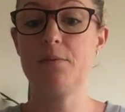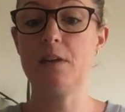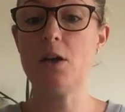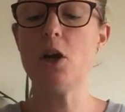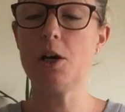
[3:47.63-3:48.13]

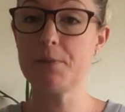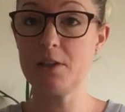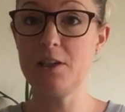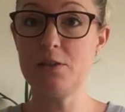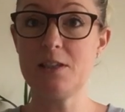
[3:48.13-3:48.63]
Now I'm
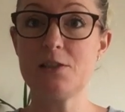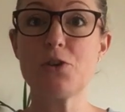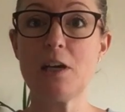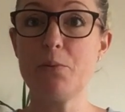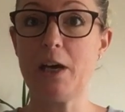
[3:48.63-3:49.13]
going to use it
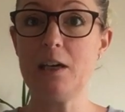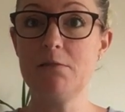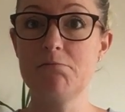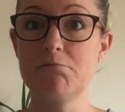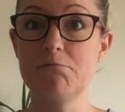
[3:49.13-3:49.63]
straight
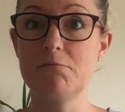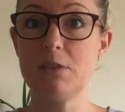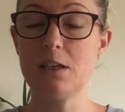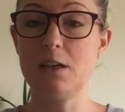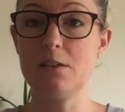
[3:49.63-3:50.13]
away
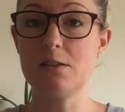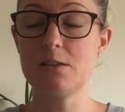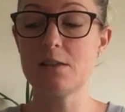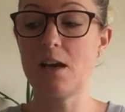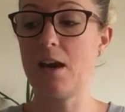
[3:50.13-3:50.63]

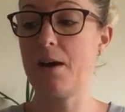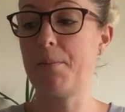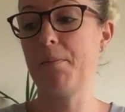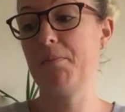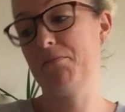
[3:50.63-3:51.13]
because
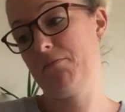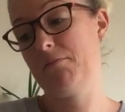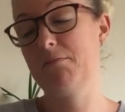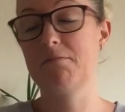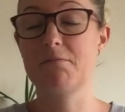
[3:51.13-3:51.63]

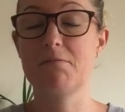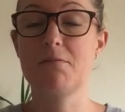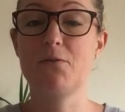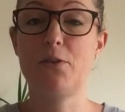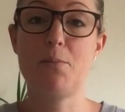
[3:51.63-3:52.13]

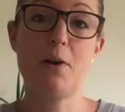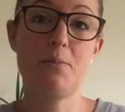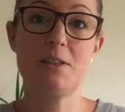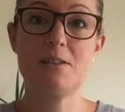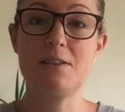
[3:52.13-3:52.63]
for the
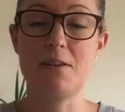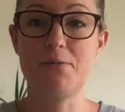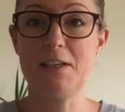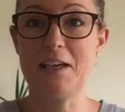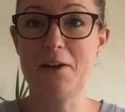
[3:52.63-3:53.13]
purposes of the
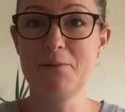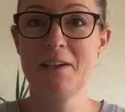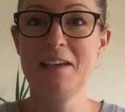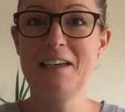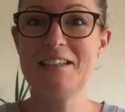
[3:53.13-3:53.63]
video
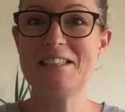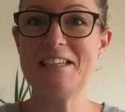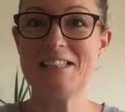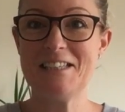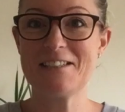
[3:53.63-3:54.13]
it's
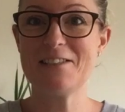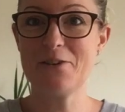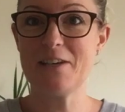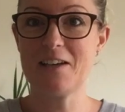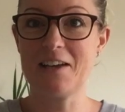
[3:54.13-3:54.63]
easier to do
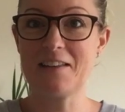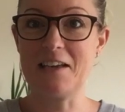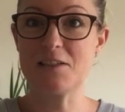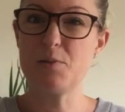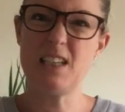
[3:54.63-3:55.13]
it like
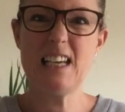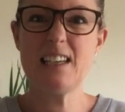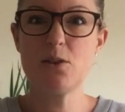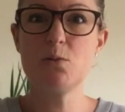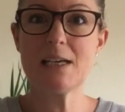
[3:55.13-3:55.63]
this, but let
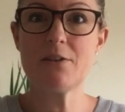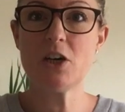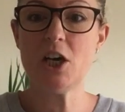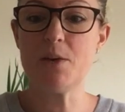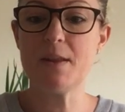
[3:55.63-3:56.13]
it cool down at
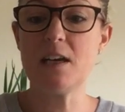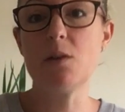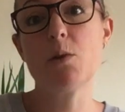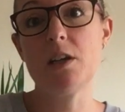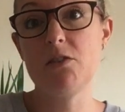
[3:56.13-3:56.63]
home and then
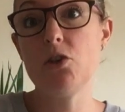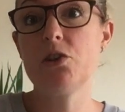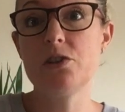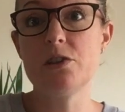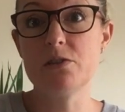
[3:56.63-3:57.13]
you
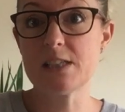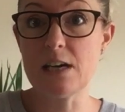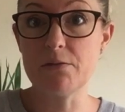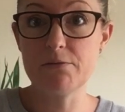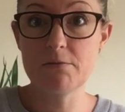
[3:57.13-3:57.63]
could do it
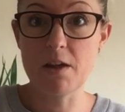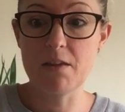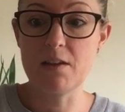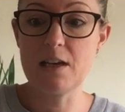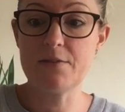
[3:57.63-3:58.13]
yourself
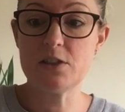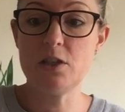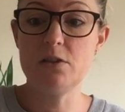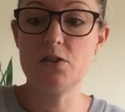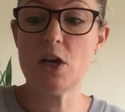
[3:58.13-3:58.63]
rather than having to
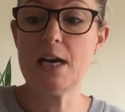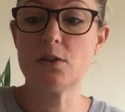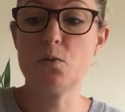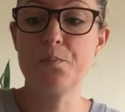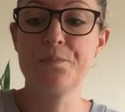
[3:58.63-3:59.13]
use your
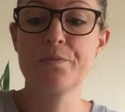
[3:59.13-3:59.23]
adult.